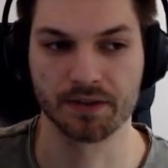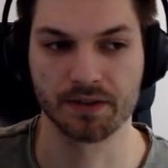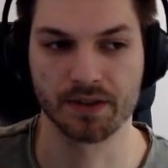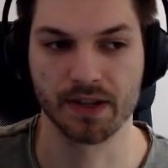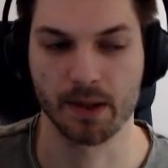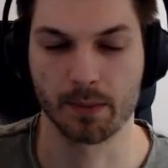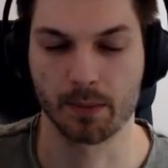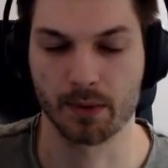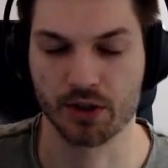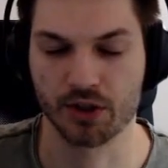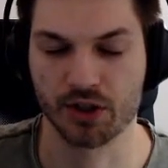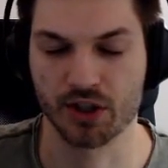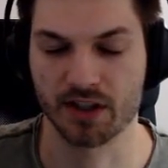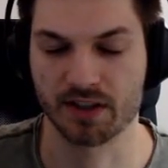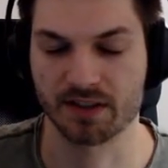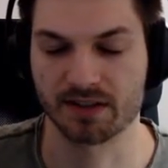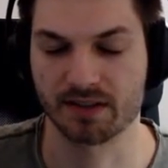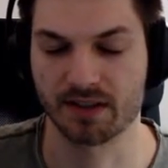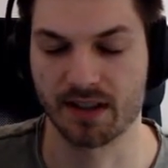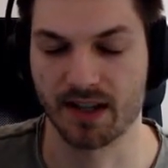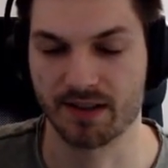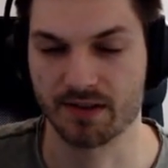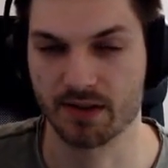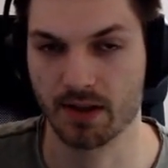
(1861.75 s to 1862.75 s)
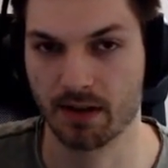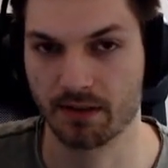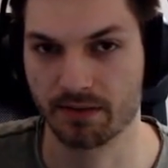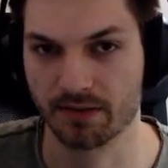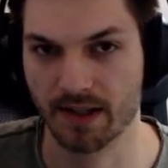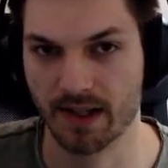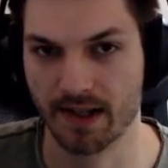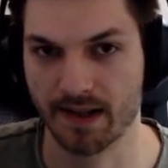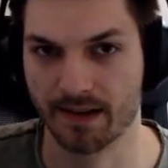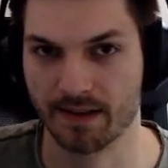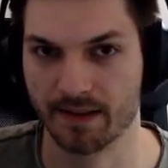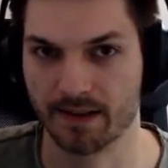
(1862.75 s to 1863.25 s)
they were just nice off
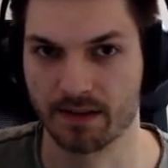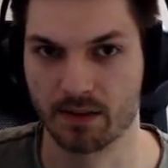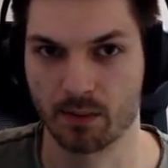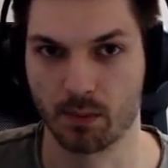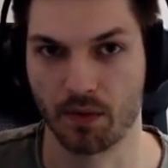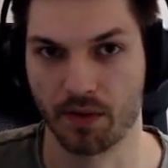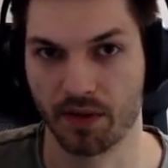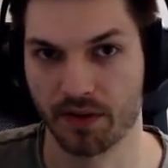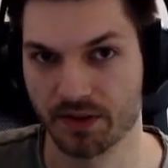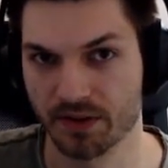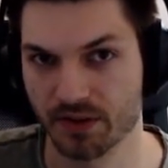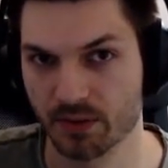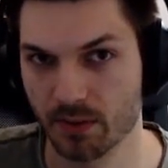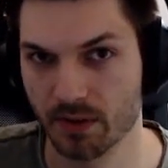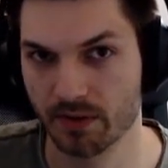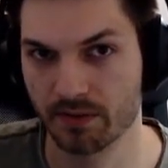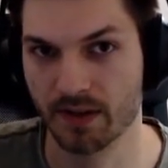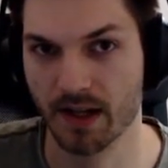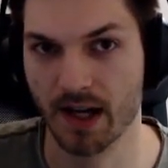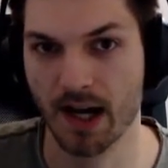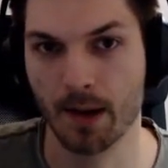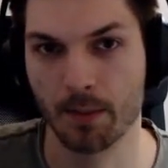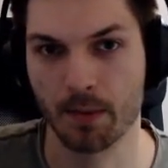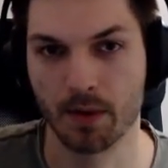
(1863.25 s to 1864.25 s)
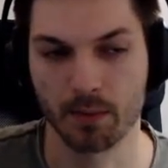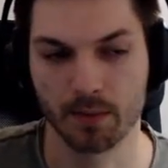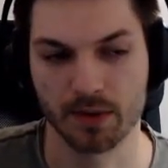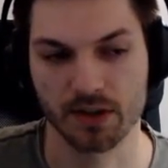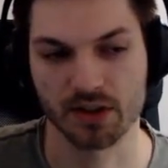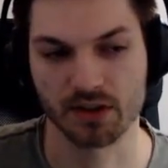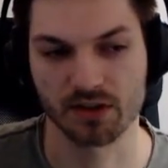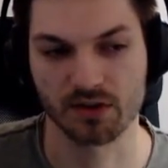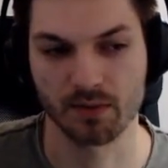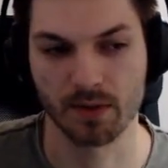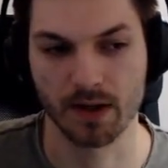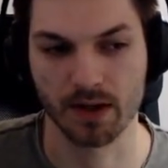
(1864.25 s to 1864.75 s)
tanks. Swift armor,
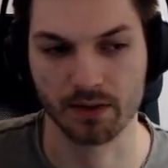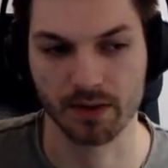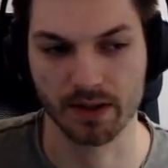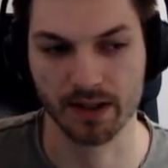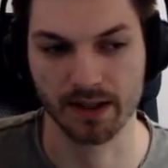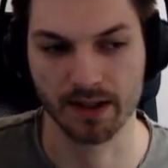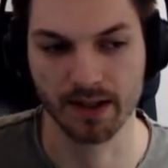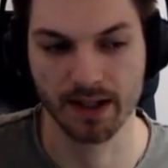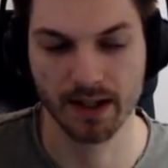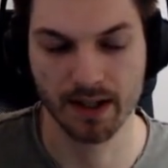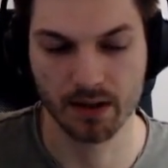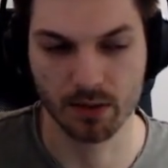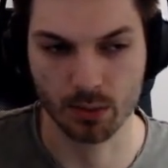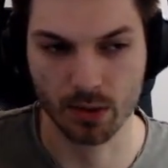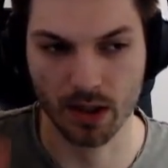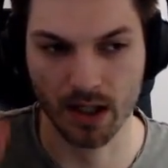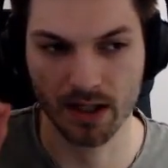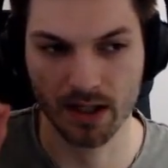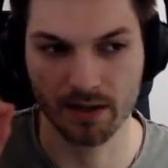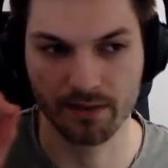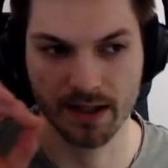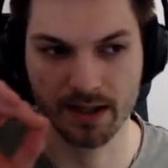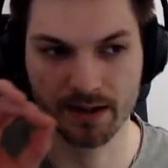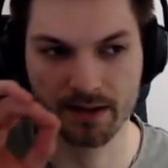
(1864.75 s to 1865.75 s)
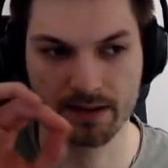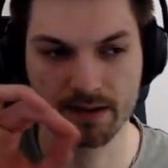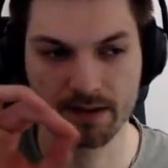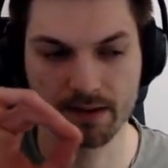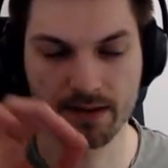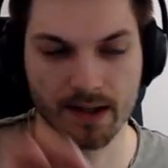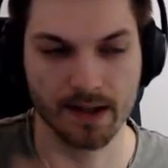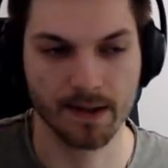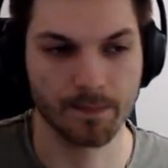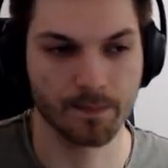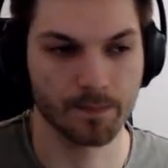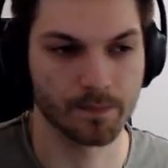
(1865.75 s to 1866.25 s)
which is very relevant
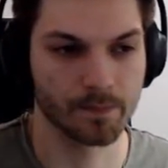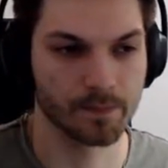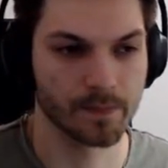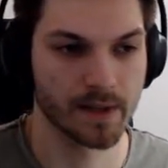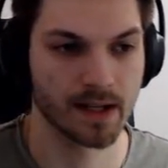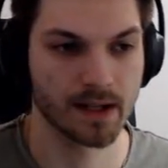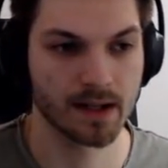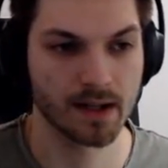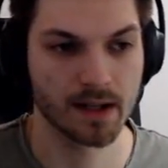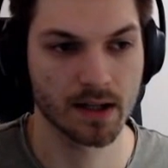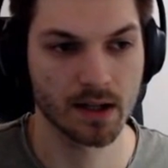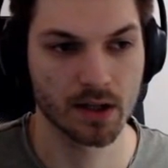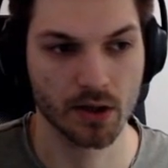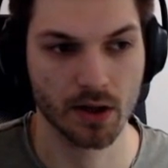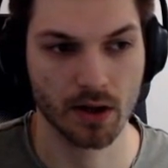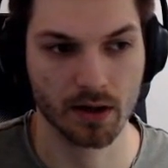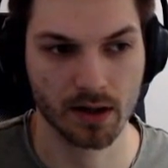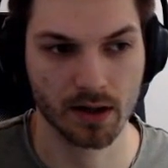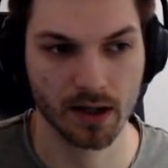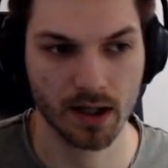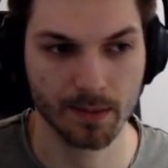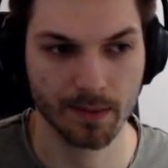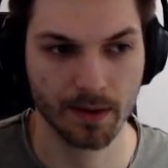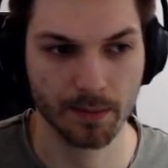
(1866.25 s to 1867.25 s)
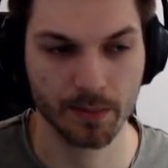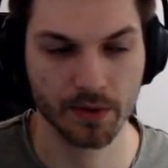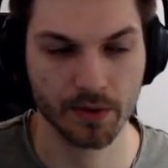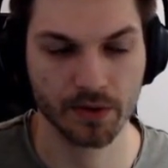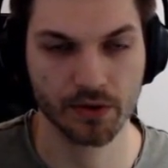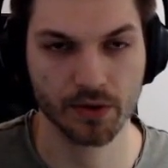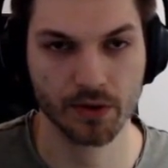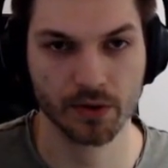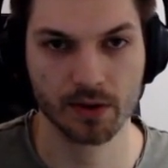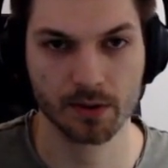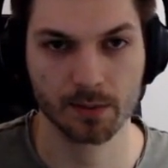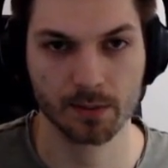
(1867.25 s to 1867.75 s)
talking about
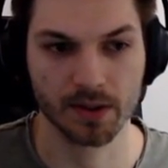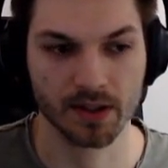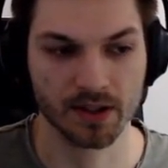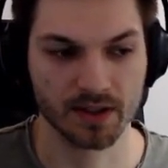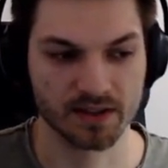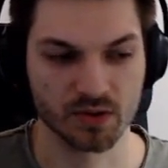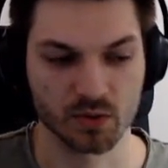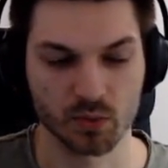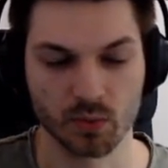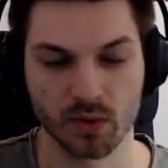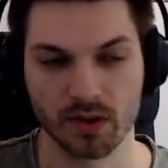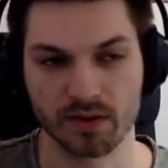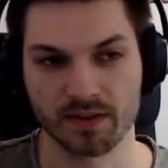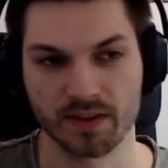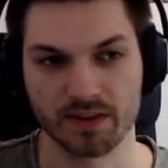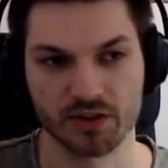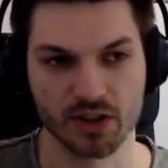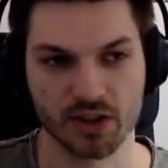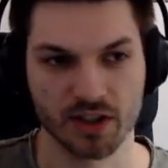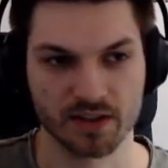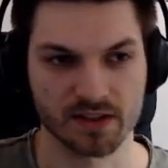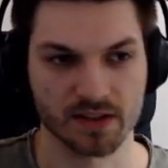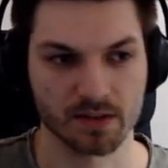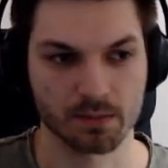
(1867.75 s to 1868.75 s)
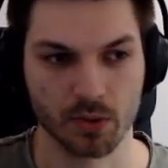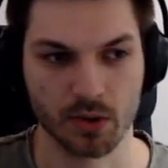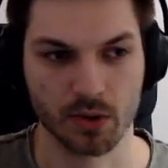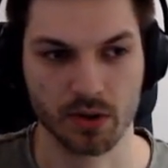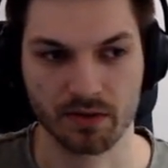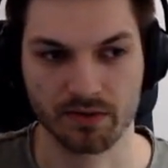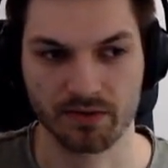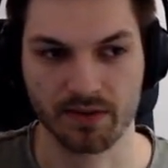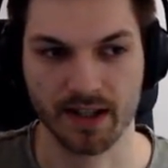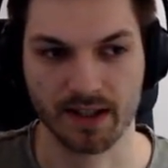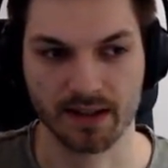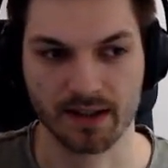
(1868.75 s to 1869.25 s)
Berserker, because Swift is just a
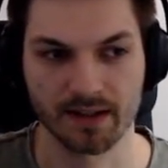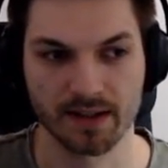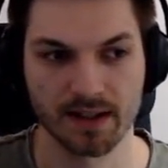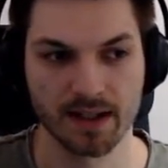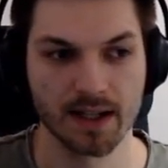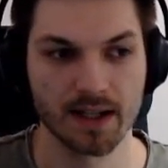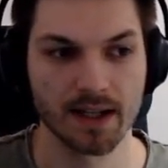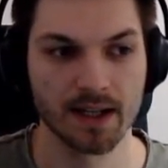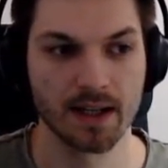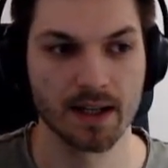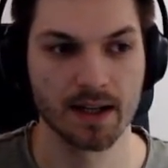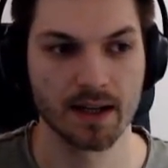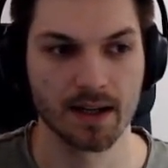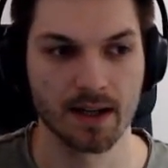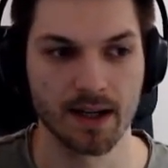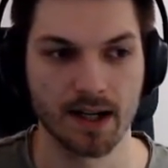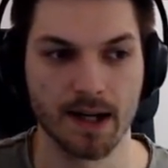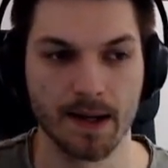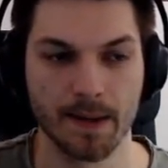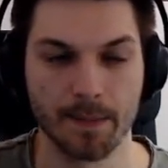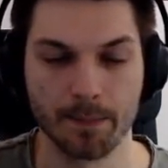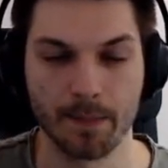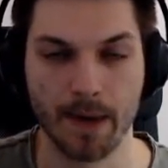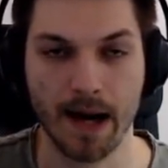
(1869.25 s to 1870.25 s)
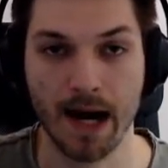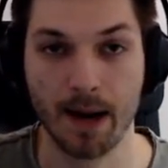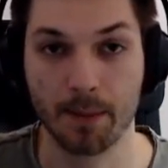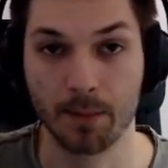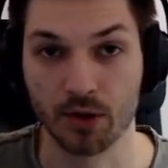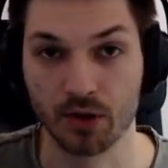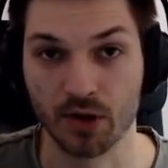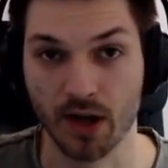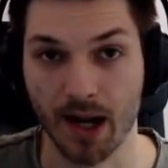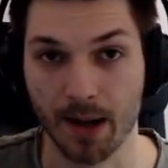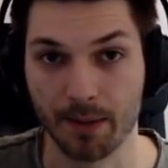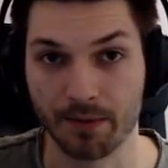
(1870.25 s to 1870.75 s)
perfect
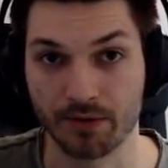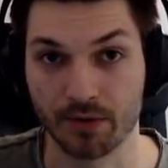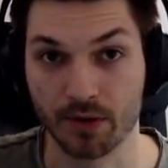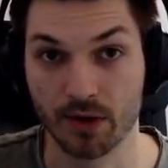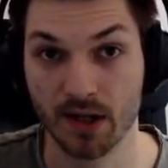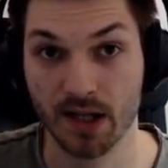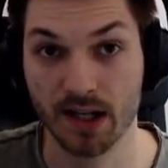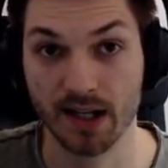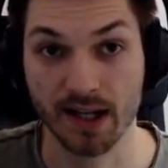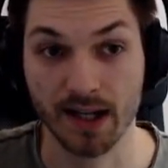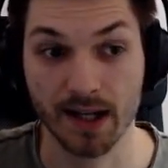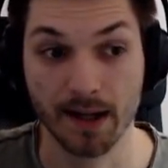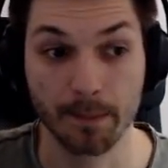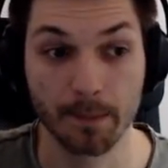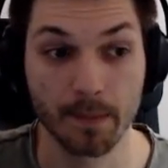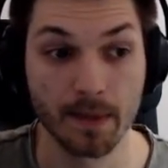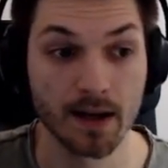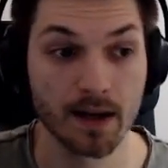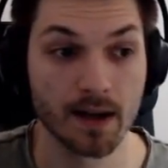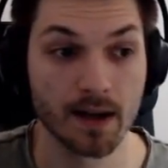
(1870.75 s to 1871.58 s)
armor type for early game.